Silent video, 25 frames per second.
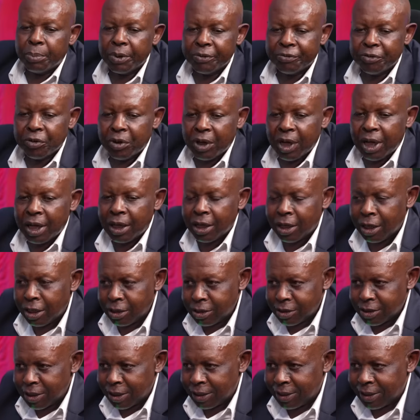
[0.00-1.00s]
before I
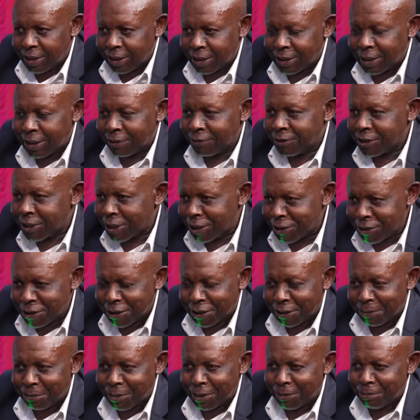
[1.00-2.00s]
answer that, I've just
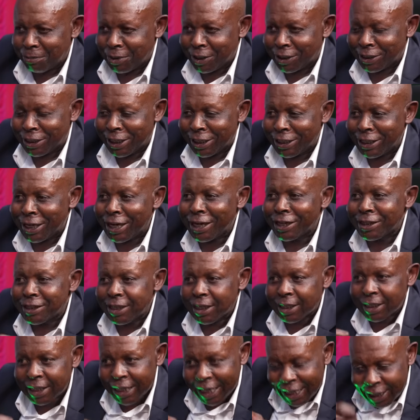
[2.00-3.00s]
remembered
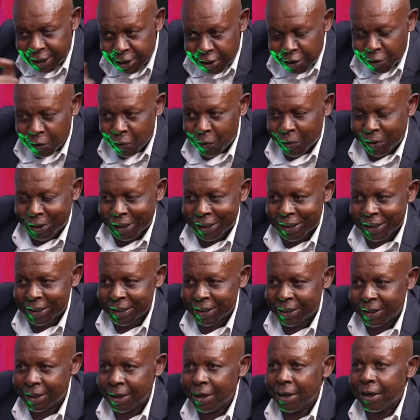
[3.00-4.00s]
another
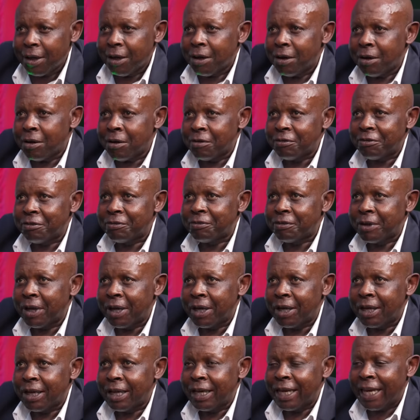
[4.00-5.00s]
category of
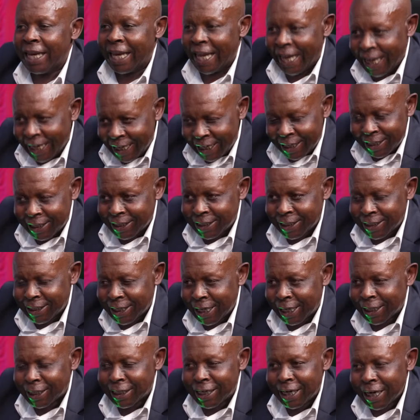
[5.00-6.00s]
uh, land that yeah.